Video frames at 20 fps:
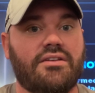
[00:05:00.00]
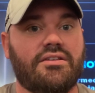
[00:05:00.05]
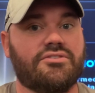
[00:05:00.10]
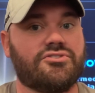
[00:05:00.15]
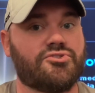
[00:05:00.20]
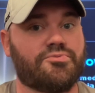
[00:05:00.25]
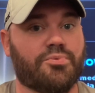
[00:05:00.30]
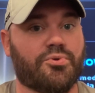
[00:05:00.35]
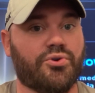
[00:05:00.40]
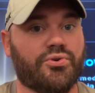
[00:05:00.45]

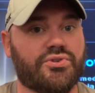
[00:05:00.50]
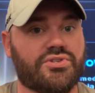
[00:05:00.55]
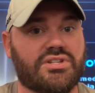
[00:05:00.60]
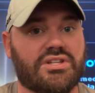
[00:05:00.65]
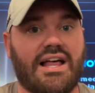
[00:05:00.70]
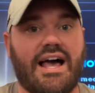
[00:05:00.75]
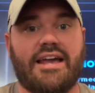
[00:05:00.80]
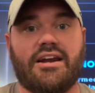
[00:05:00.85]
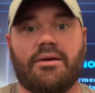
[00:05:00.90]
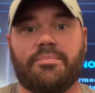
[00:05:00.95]
This Brewers
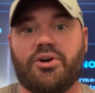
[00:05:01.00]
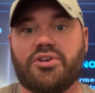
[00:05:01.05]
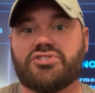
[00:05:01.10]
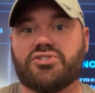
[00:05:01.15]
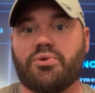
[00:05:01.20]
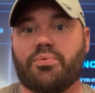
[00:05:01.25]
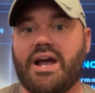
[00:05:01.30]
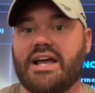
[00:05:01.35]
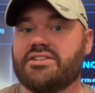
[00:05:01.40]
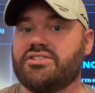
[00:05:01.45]
lineup
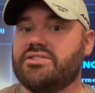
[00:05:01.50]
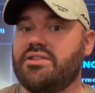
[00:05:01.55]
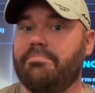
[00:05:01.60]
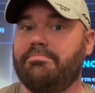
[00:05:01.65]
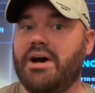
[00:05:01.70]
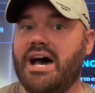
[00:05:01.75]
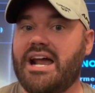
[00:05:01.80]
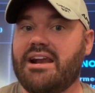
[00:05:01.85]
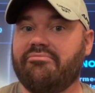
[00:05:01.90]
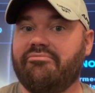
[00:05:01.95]
also ranks in the
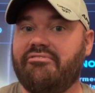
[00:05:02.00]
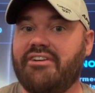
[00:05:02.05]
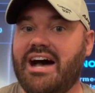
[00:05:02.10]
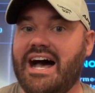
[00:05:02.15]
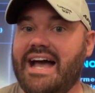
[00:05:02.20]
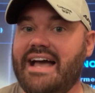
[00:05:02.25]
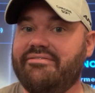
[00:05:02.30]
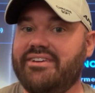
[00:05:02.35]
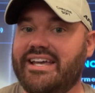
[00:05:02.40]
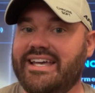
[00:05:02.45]
bottom
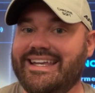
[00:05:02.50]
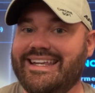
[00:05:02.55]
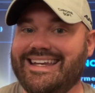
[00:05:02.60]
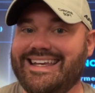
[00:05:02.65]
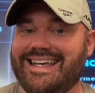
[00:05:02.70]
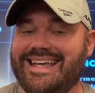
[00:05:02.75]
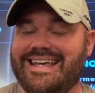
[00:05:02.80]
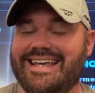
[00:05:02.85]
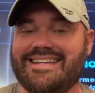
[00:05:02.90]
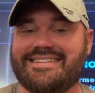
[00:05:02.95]
five in
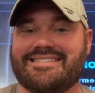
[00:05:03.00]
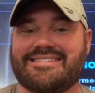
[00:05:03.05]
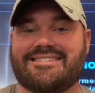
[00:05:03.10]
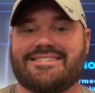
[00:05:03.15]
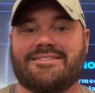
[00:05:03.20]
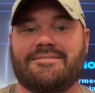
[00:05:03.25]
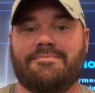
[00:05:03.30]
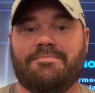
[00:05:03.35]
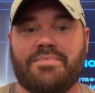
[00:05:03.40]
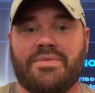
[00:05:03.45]

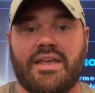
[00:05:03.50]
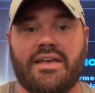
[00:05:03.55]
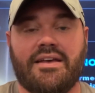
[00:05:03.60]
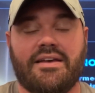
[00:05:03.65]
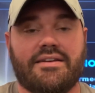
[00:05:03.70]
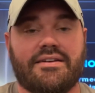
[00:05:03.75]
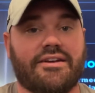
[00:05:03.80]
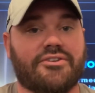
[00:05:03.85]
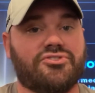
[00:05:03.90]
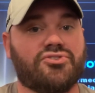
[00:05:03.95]
hits.
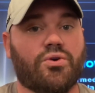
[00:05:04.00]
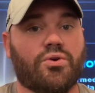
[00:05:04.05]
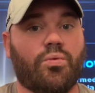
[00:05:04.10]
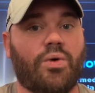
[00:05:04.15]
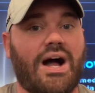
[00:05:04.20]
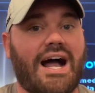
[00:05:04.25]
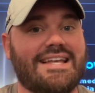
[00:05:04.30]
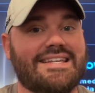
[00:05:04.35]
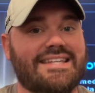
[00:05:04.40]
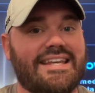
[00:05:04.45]
Now, total
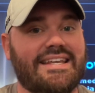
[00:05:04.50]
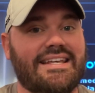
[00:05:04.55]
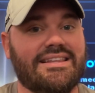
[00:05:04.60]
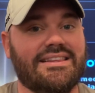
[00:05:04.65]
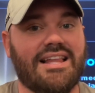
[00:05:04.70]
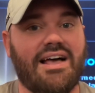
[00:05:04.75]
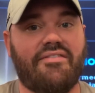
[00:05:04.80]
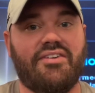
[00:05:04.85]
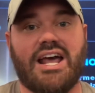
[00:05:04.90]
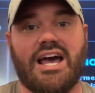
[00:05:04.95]
wise,
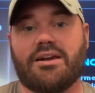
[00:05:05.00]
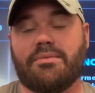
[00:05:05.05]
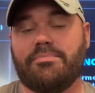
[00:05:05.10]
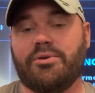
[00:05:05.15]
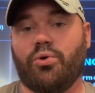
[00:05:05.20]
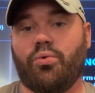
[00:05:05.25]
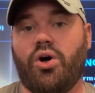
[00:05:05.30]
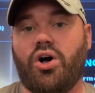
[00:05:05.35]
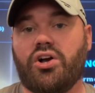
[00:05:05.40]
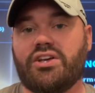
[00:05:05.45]
11 out of
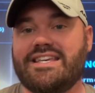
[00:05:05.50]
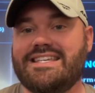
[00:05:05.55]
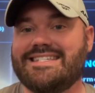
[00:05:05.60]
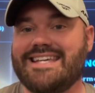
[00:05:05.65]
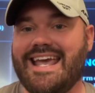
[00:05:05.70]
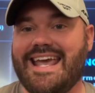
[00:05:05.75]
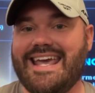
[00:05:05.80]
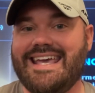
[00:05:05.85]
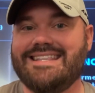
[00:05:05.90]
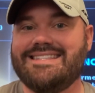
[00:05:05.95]

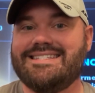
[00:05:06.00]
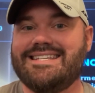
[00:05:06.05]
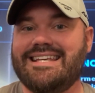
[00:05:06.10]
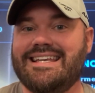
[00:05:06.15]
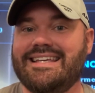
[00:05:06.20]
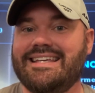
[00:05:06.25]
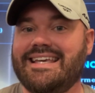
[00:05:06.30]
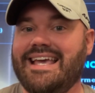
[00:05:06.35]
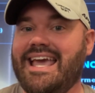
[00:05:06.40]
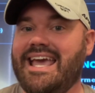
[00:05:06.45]
Milwaukee's
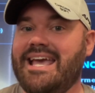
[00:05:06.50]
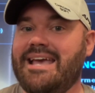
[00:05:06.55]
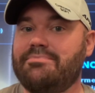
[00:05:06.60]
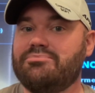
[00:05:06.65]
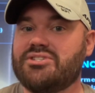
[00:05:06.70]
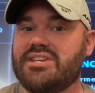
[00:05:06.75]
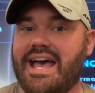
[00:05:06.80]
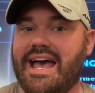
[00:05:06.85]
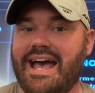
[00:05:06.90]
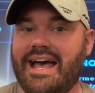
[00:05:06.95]
18
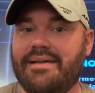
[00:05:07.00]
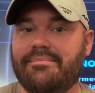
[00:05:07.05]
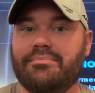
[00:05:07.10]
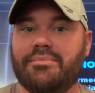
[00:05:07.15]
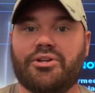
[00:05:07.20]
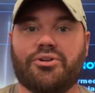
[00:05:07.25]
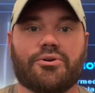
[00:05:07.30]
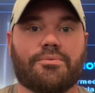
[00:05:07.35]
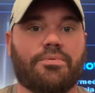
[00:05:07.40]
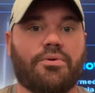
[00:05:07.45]
games at
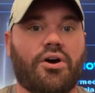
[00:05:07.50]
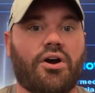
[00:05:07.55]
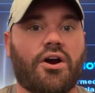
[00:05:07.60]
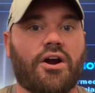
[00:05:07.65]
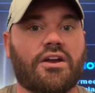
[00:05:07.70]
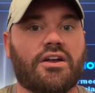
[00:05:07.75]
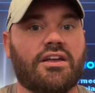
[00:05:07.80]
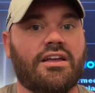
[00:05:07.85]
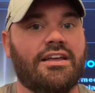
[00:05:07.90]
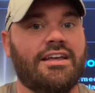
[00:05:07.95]
Miller
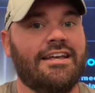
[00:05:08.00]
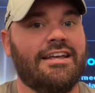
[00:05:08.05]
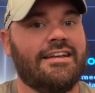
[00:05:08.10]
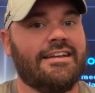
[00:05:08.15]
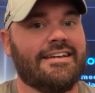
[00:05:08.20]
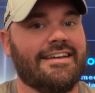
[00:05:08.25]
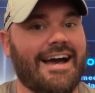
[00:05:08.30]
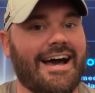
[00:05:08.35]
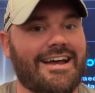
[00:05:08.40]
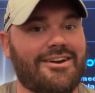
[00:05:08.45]
Park
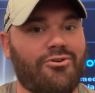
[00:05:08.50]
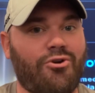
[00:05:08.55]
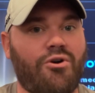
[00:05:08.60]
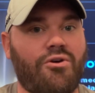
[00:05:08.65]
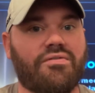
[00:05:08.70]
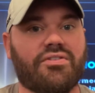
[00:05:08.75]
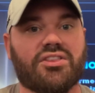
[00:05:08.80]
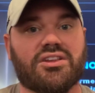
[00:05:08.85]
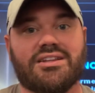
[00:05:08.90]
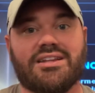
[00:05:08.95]
got
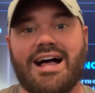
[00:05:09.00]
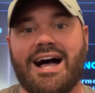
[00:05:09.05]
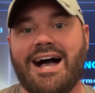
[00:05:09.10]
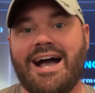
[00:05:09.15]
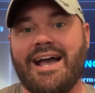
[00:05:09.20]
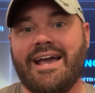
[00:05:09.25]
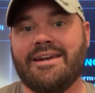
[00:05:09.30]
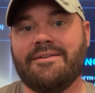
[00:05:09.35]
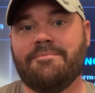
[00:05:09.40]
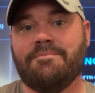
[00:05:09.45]
over the
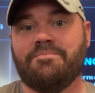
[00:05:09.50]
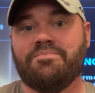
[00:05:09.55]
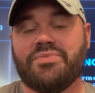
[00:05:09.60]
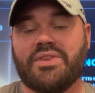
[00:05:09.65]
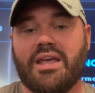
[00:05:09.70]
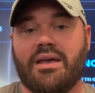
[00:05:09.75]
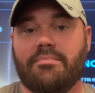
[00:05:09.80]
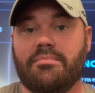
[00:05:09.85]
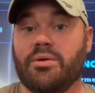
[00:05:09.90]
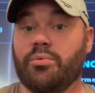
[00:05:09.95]
line.
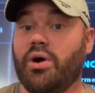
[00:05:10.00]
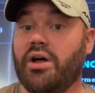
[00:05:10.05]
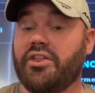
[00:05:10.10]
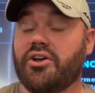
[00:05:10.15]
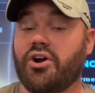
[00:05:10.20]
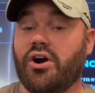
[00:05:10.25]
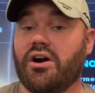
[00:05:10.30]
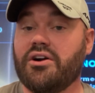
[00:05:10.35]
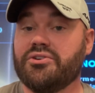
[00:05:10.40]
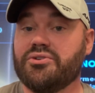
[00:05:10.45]
Meanwhile, the
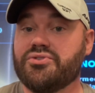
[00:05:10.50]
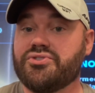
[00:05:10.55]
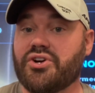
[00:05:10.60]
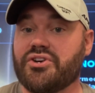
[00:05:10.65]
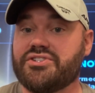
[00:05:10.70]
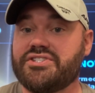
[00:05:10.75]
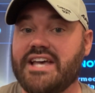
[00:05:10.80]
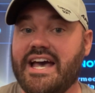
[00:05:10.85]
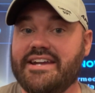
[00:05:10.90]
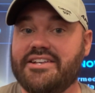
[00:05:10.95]
Cardinals are
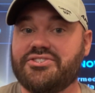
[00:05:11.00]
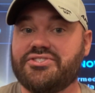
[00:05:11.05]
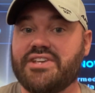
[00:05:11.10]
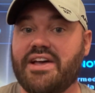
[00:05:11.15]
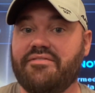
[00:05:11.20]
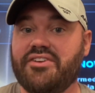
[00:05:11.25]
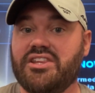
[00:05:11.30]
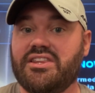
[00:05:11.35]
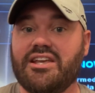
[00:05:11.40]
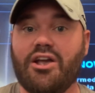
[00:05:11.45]
10 and
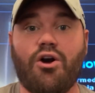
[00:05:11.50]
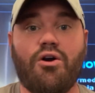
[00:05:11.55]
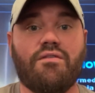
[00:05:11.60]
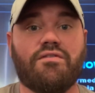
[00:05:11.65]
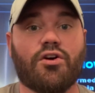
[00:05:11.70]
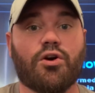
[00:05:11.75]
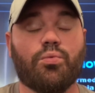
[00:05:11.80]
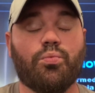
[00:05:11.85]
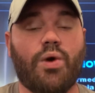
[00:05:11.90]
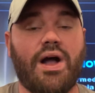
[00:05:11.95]
7 to the
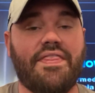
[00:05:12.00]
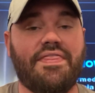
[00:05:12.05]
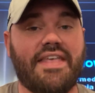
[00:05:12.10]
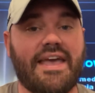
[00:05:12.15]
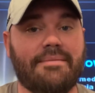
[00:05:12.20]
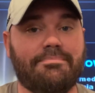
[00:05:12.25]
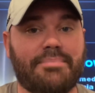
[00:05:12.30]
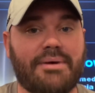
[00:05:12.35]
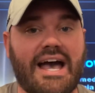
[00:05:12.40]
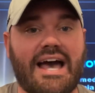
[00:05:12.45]
over when
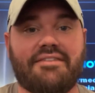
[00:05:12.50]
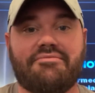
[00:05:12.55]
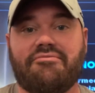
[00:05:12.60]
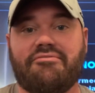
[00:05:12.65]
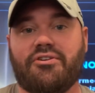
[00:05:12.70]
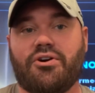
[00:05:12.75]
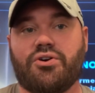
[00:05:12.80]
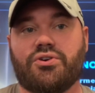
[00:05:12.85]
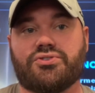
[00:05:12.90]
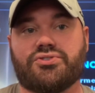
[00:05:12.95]
they bat
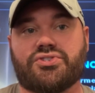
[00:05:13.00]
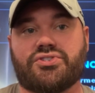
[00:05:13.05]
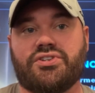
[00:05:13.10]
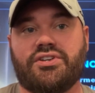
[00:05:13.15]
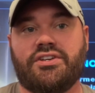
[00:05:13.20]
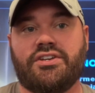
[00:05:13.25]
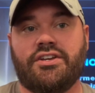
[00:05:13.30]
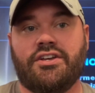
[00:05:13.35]
first.